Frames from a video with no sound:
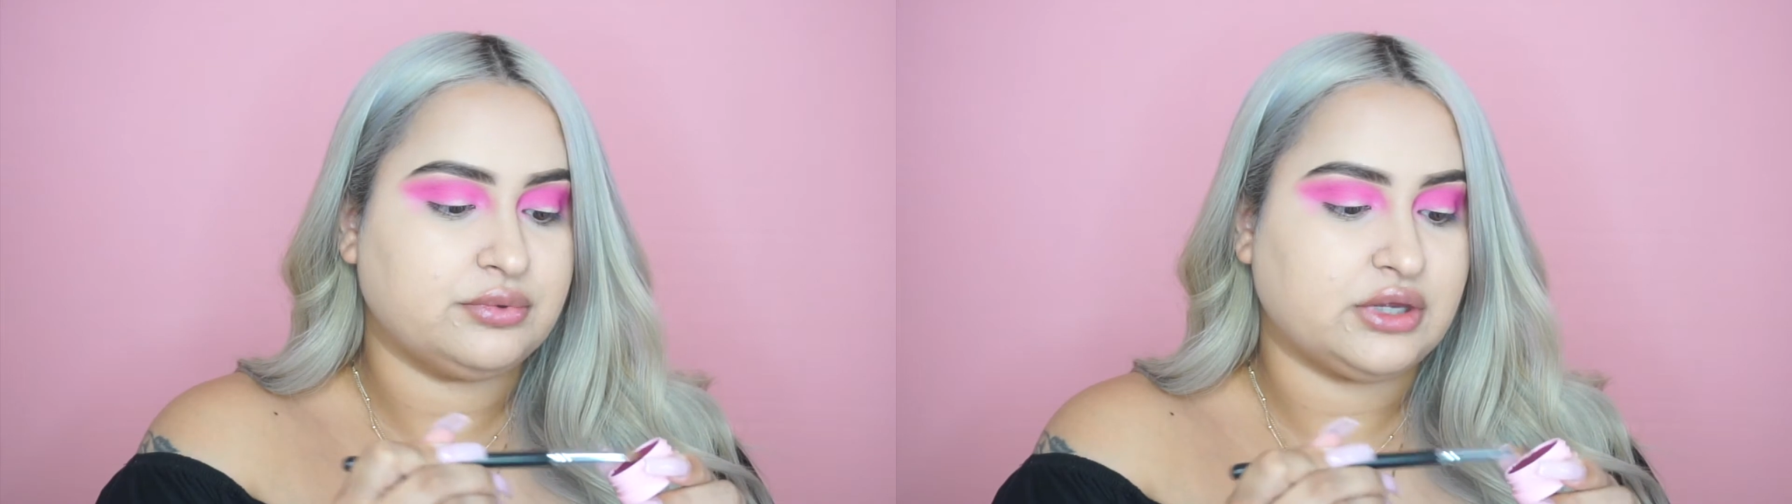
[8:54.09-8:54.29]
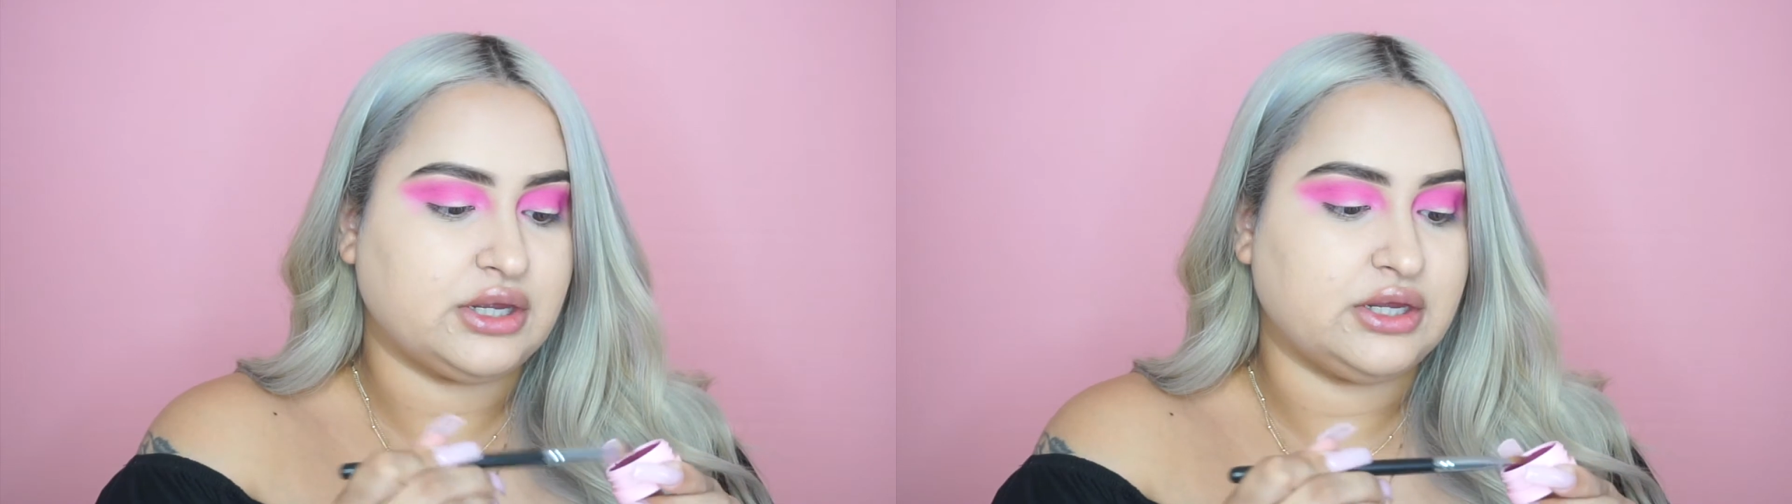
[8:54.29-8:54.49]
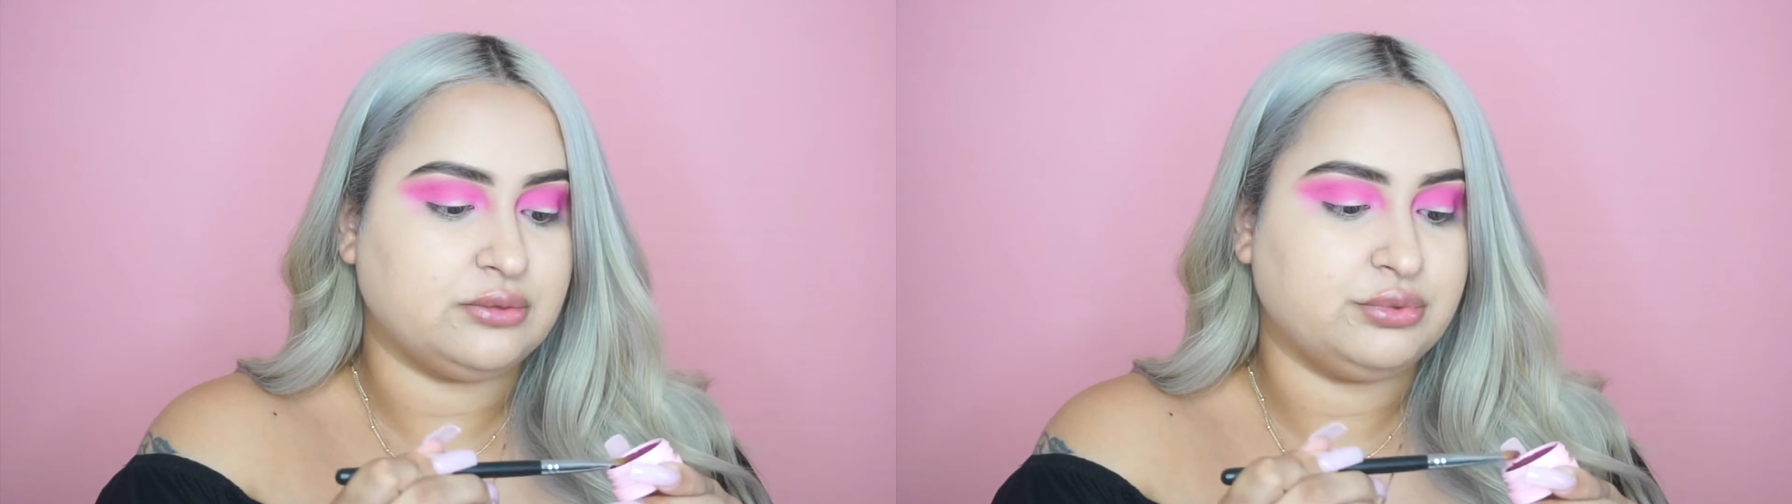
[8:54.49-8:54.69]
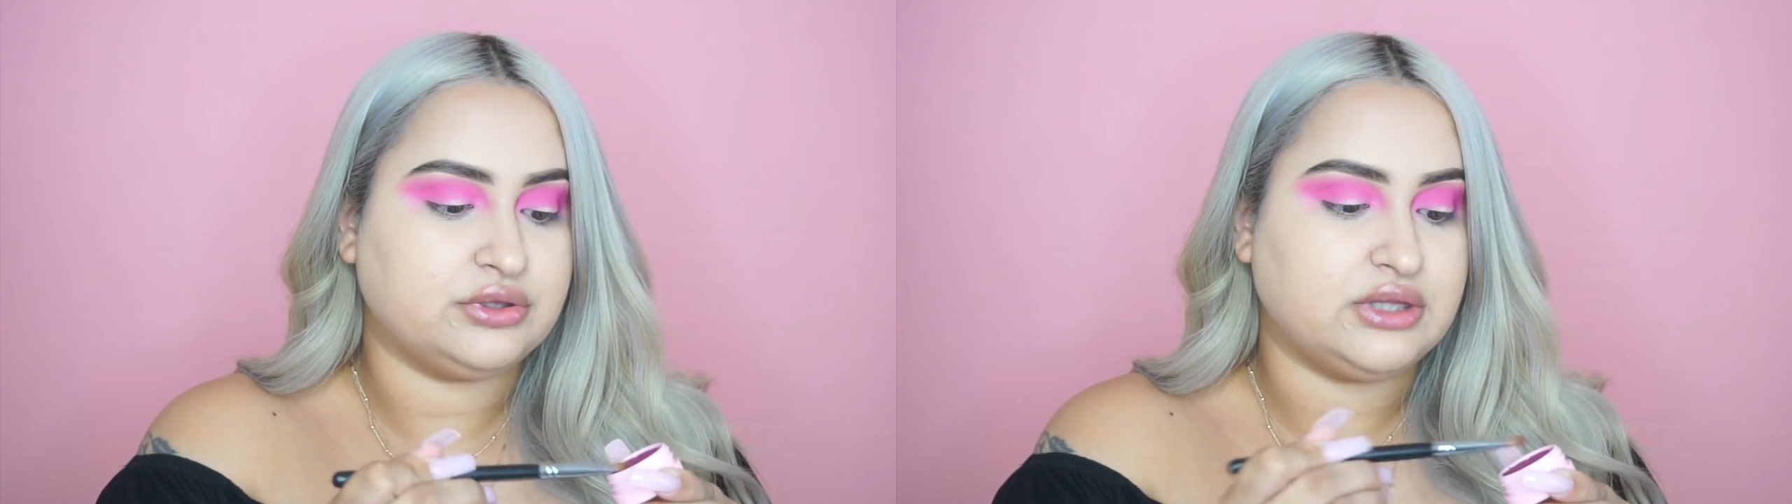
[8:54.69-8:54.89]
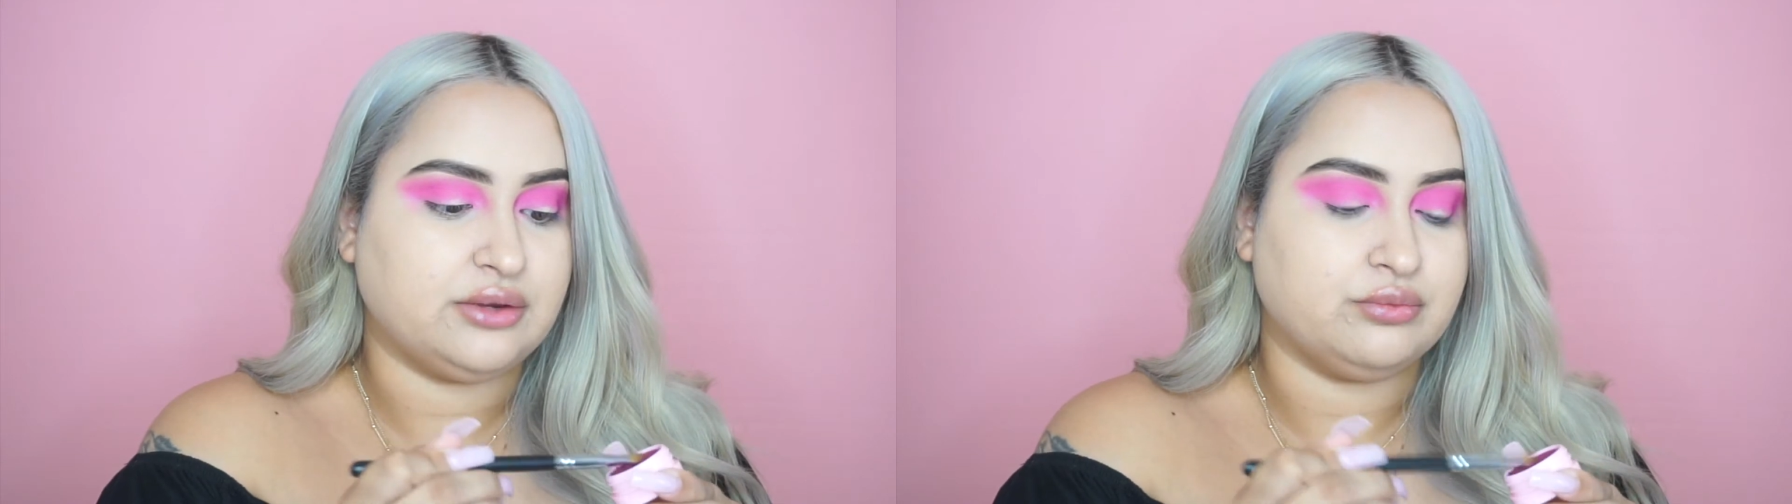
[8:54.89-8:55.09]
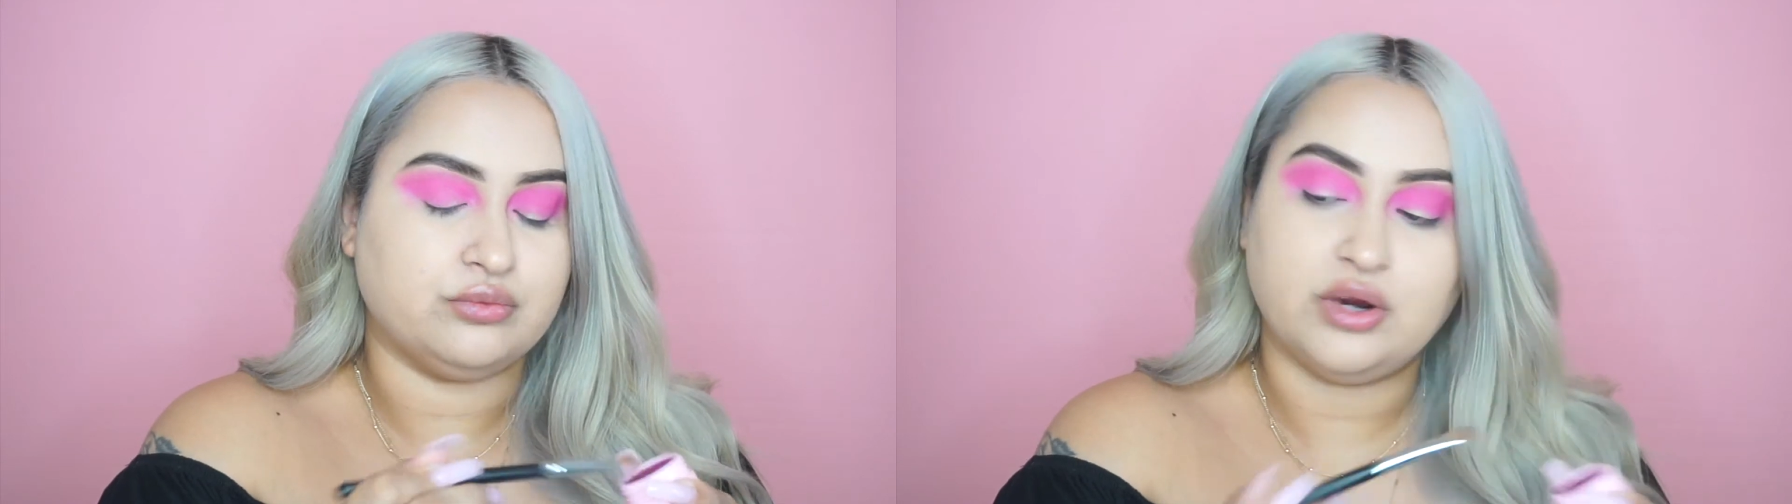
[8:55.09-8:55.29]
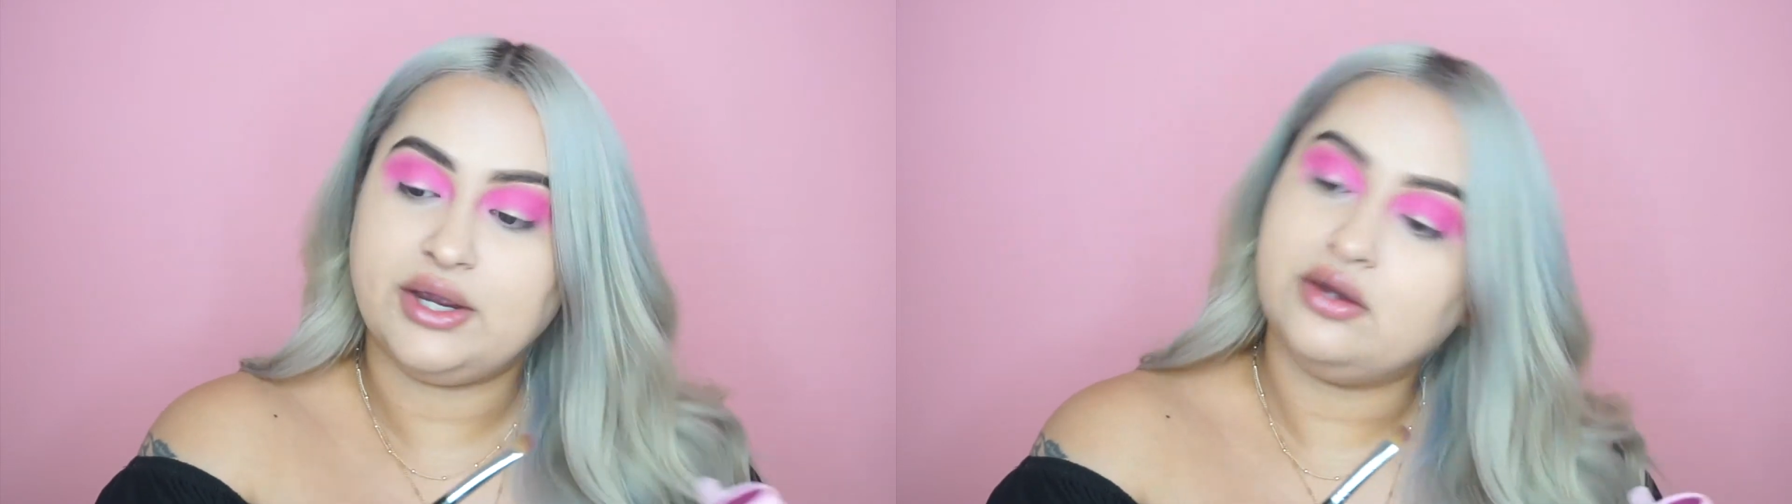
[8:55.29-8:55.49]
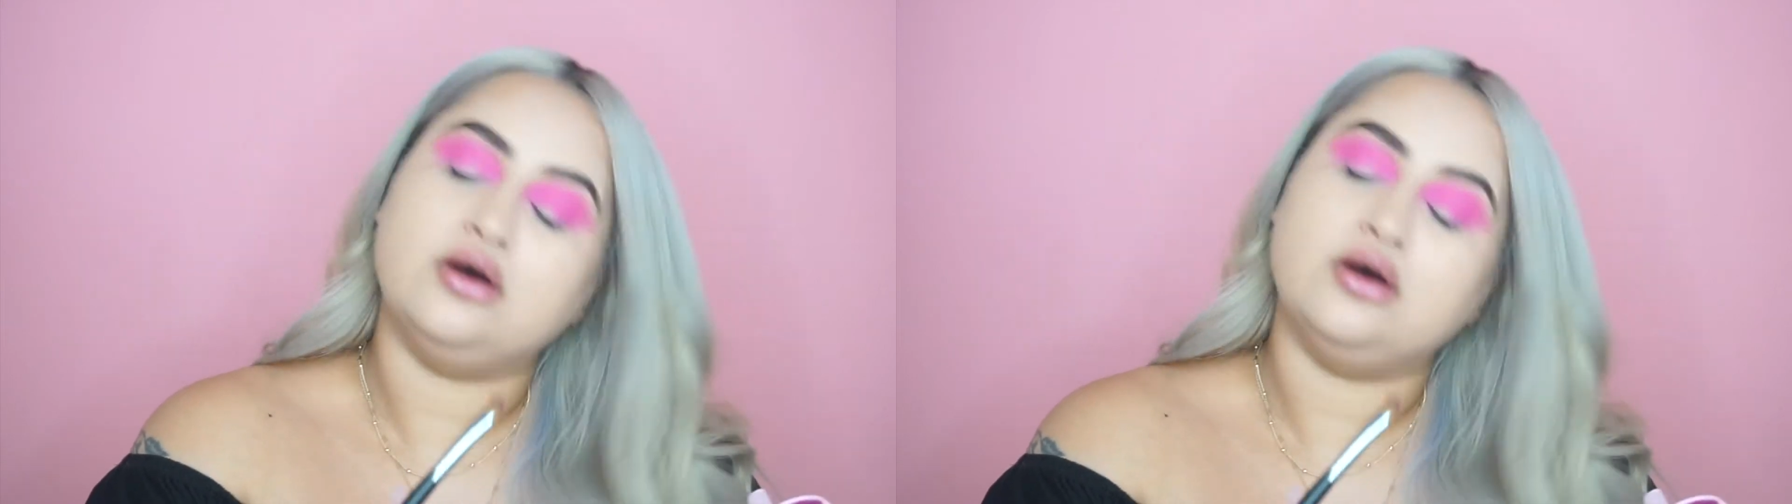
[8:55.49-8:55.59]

and put that right